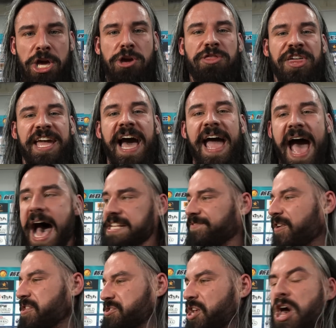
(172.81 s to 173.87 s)
You think I asked
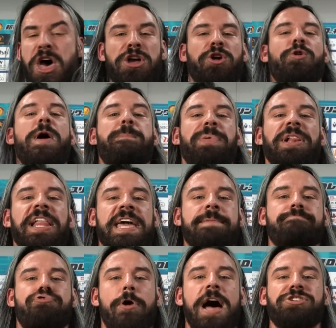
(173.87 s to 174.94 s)
for this
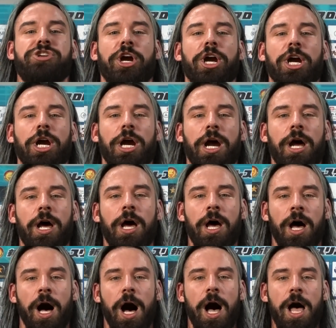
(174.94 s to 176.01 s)
crippling pressure?
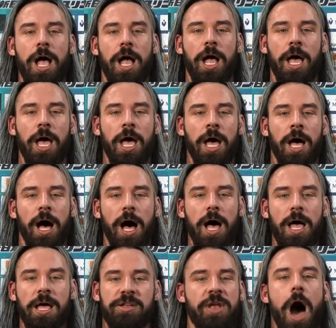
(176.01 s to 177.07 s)
No,
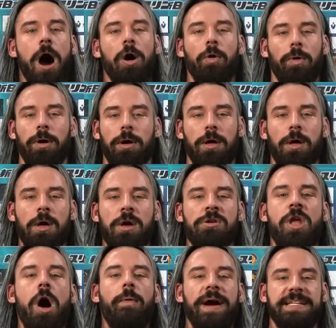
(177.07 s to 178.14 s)
no
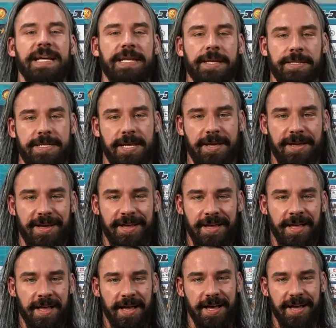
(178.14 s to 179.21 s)
I didn't.
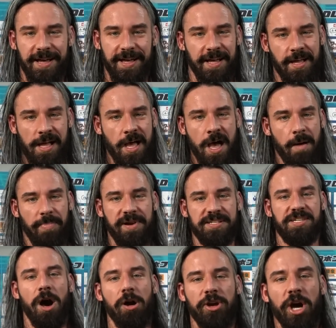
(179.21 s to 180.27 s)
But
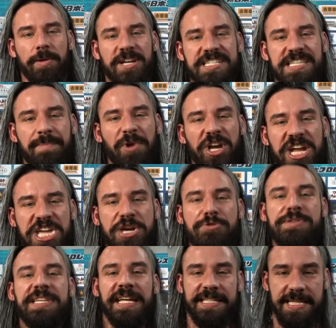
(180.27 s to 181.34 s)
it's all good, because I'm gonna
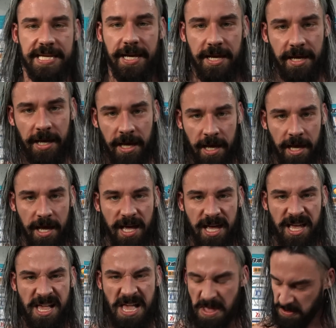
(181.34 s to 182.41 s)
use it.
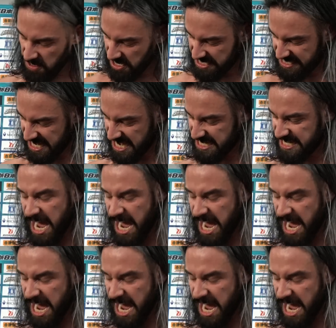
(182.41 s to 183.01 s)
I'm gonna dig